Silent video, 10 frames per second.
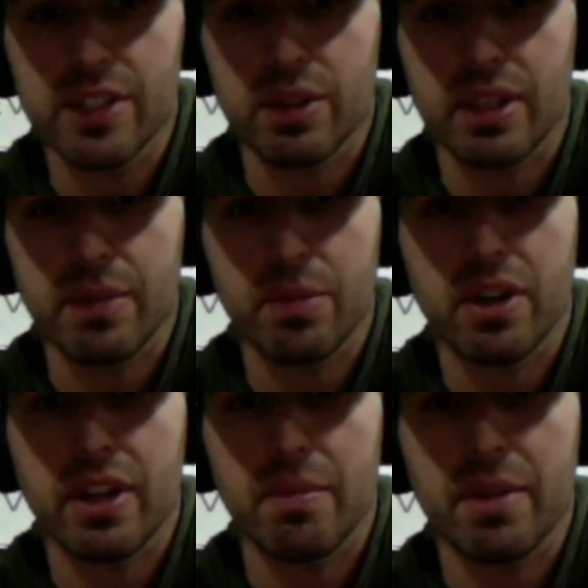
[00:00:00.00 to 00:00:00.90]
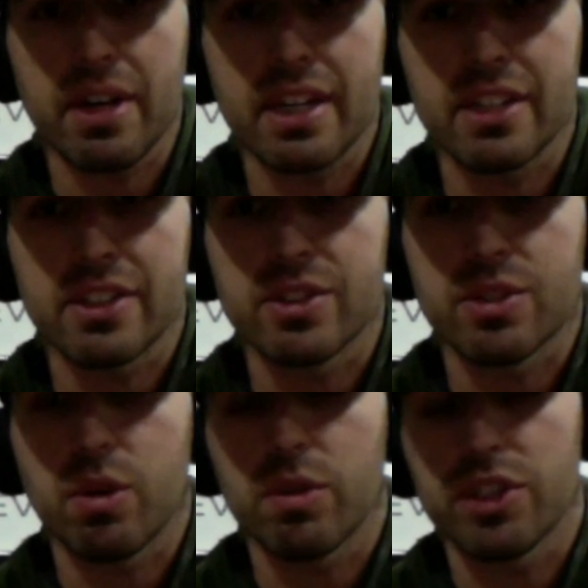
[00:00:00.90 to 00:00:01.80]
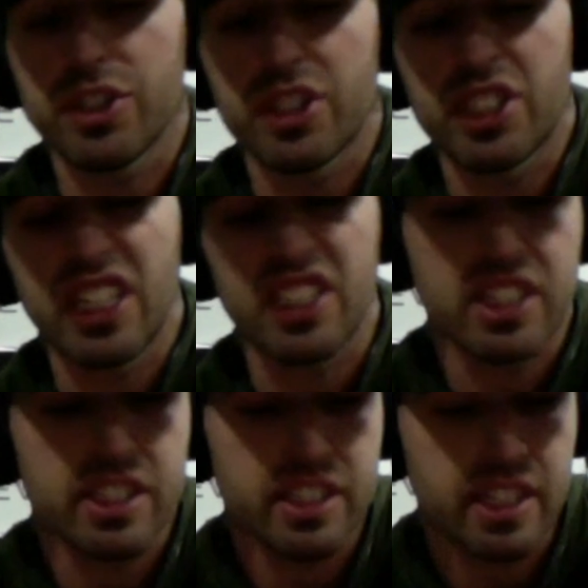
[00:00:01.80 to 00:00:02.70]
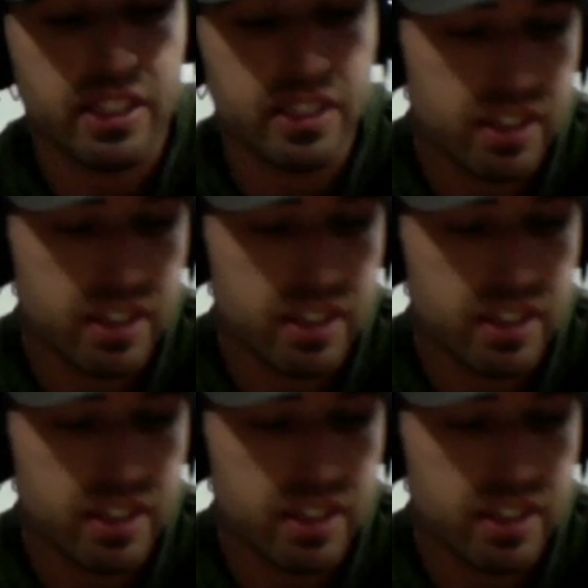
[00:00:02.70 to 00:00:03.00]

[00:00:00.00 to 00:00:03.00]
what they put all that money into. So what would you suggest to these kids?